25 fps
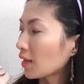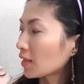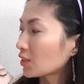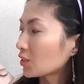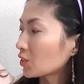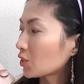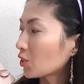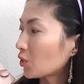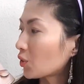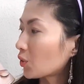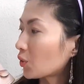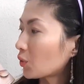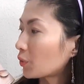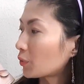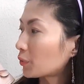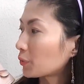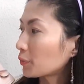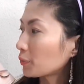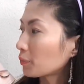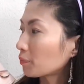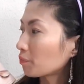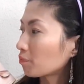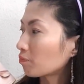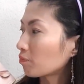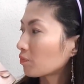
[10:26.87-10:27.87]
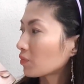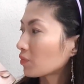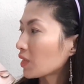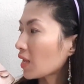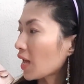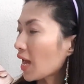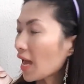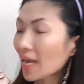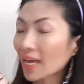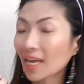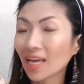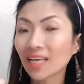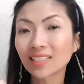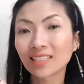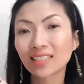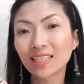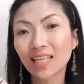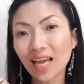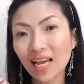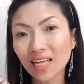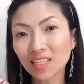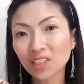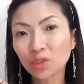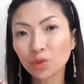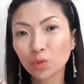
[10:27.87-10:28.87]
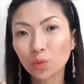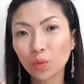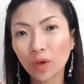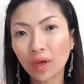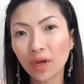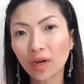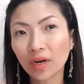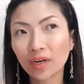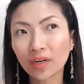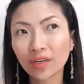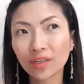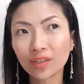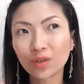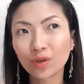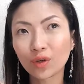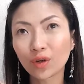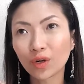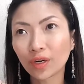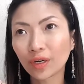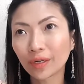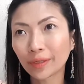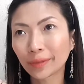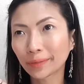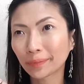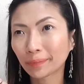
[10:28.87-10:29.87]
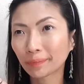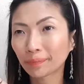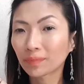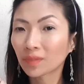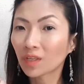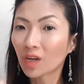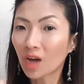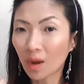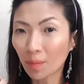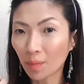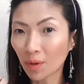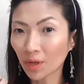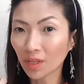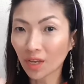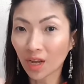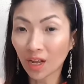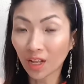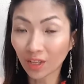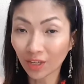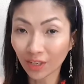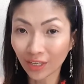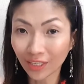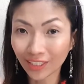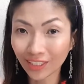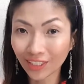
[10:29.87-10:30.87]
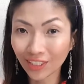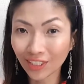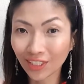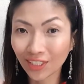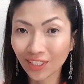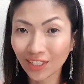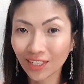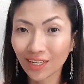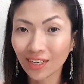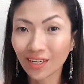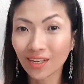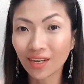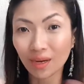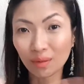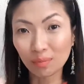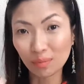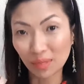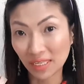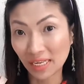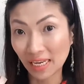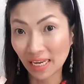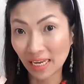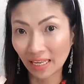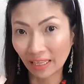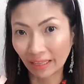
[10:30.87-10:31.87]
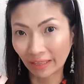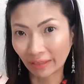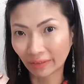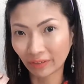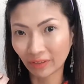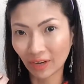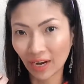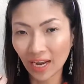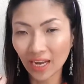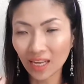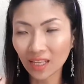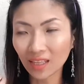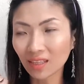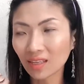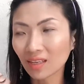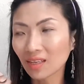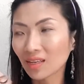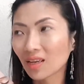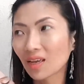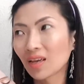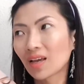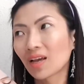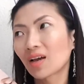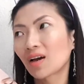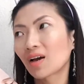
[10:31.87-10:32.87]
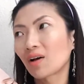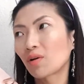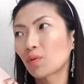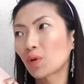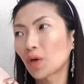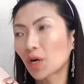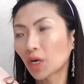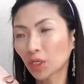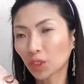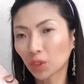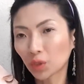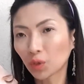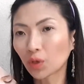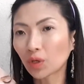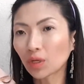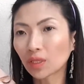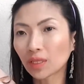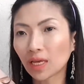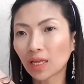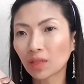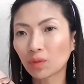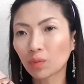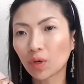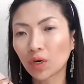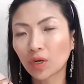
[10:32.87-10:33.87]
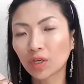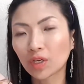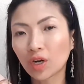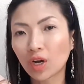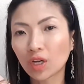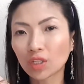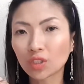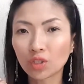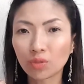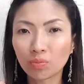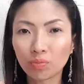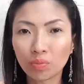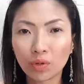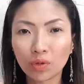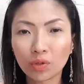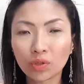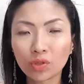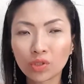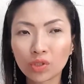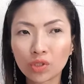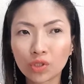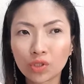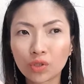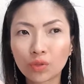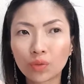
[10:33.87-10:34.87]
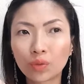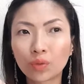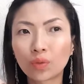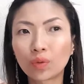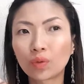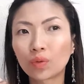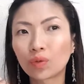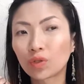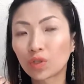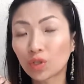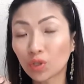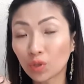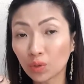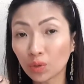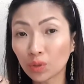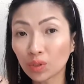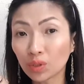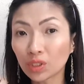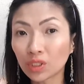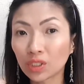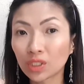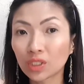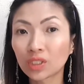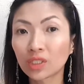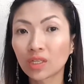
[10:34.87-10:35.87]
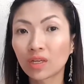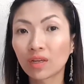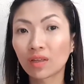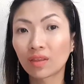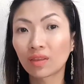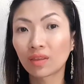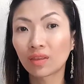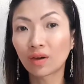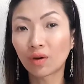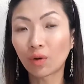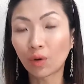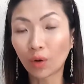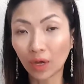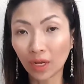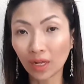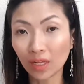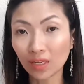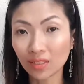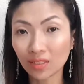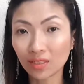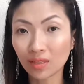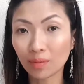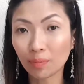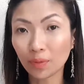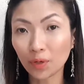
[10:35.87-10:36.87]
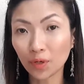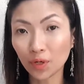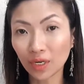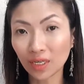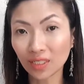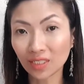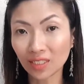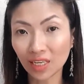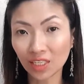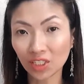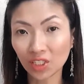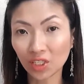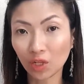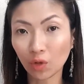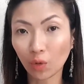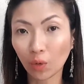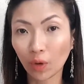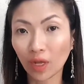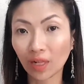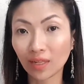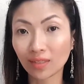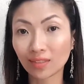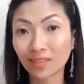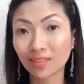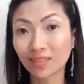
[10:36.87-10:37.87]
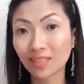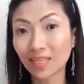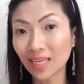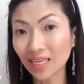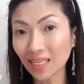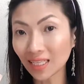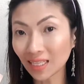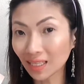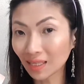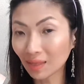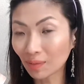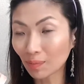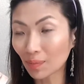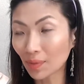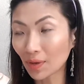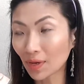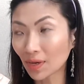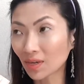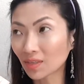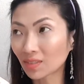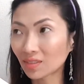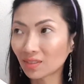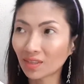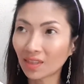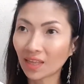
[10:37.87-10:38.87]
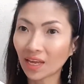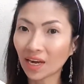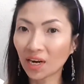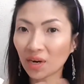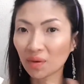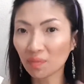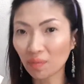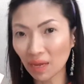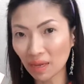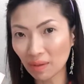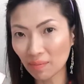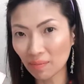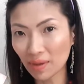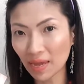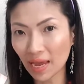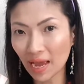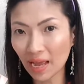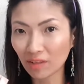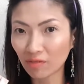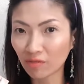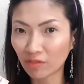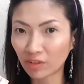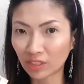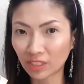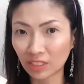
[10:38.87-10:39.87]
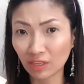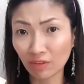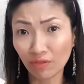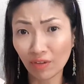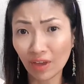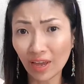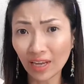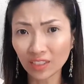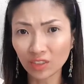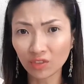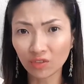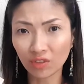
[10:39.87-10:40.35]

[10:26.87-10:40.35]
So I guess that's where your common knowledge comes in, right? We are told that we are not supposed to use the oils, the pure essential oils, neat because there may be adverse effects.